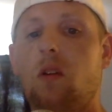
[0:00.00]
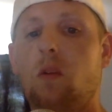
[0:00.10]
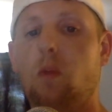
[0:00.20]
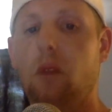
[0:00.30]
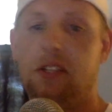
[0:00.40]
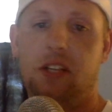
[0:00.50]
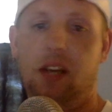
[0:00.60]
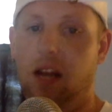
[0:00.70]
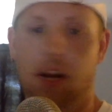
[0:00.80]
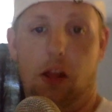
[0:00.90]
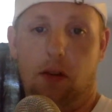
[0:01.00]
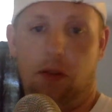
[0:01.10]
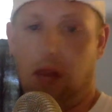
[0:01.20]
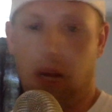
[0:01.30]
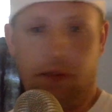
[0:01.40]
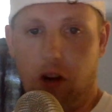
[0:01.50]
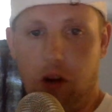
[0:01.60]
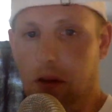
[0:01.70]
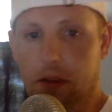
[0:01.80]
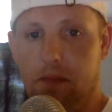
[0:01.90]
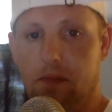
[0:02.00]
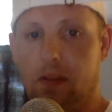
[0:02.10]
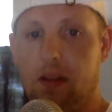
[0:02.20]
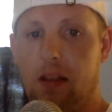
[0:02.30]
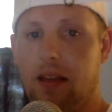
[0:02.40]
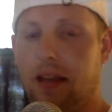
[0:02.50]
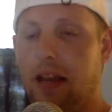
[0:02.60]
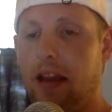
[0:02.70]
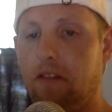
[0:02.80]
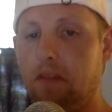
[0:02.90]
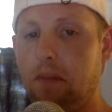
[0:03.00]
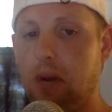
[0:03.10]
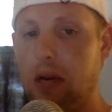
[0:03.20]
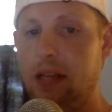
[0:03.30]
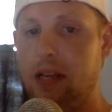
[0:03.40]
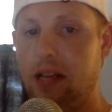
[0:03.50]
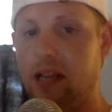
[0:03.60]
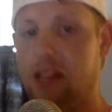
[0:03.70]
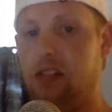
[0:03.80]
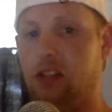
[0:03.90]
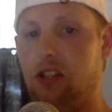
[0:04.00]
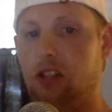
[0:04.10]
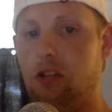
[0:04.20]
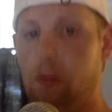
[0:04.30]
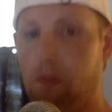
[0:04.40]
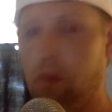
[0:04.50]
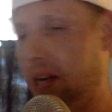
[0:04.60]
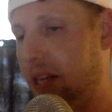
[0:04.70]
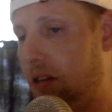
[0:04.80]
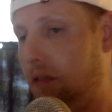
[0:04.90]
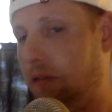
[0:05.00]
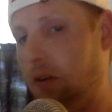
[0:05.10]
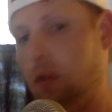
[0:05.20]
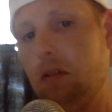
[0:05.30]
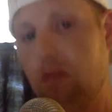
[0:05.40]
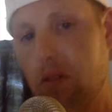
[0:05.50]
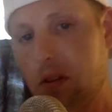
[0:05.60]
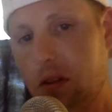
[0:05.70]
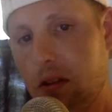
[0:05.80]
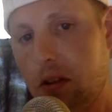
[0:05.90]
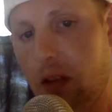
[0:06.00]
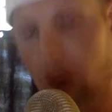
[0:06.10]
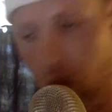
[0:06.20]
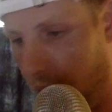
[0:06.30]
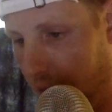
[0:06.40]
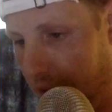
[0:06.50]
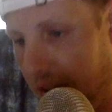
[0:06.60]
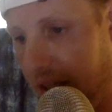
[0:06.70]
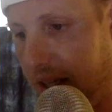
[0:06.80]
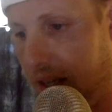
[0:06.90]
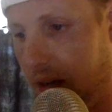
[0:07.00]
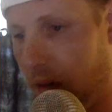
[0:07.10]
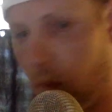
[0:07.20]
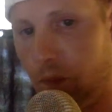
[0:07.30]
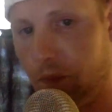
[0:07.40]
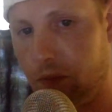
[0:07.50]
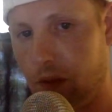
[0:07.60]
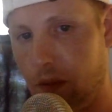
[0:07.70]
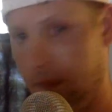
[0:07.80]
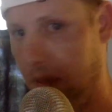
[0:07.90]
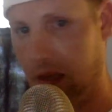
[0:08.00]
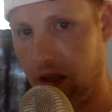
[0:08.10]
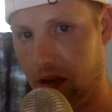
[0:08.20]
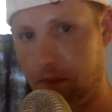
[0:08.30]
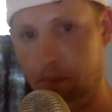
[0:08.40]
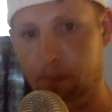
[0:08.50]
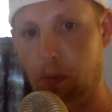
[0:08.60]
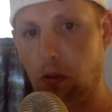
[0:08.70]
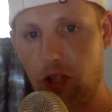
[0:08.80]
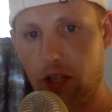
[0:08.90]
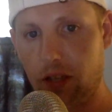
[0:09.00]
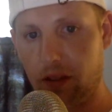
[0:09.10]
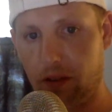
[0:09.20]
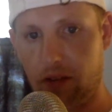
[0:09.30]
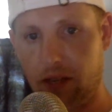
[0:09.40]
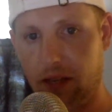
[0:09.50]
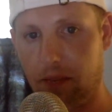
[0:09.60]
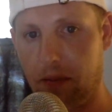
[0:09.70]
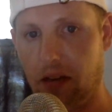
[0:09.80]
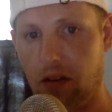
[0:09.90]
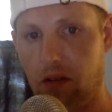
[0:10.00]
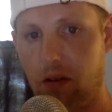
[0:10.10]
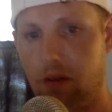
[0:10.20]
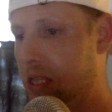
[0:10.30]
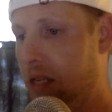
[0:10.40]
Which, another thing I've called. Everybody that has the stupid blacked out photo or the BLM bullshit in their fucking banner or whatever,